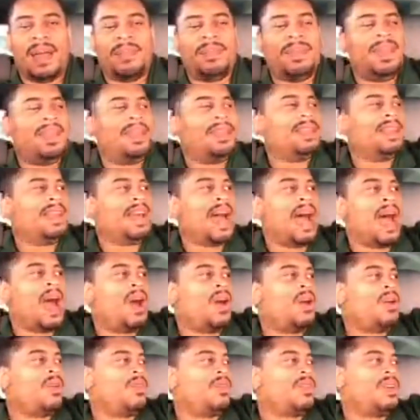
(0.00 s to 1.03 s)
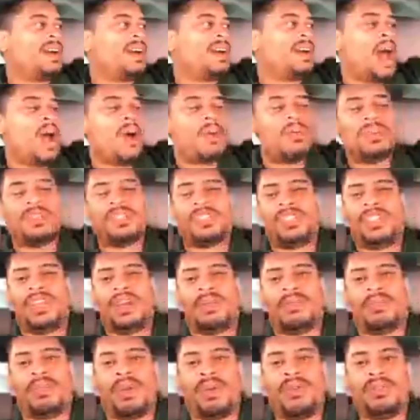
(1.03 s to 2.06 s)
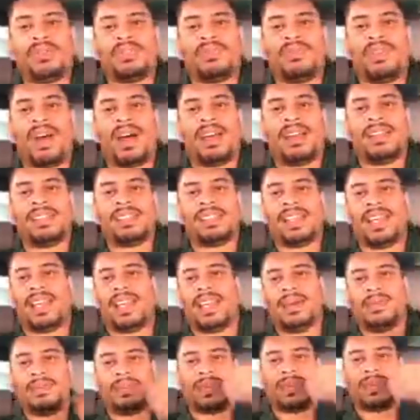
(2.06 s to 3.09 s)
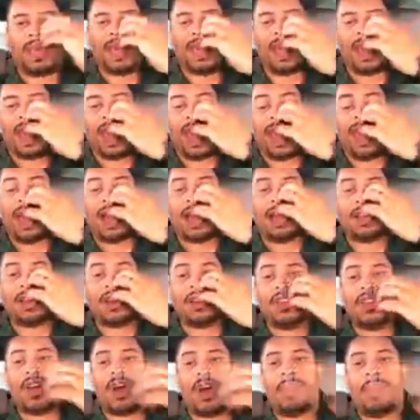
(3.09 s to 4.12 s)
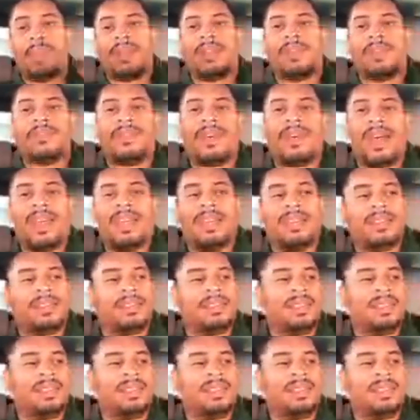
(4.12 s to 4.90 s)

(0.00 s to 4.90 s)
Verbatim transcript: I mean, how how would she approach Von and tell him, hey, I know y'all about to fight,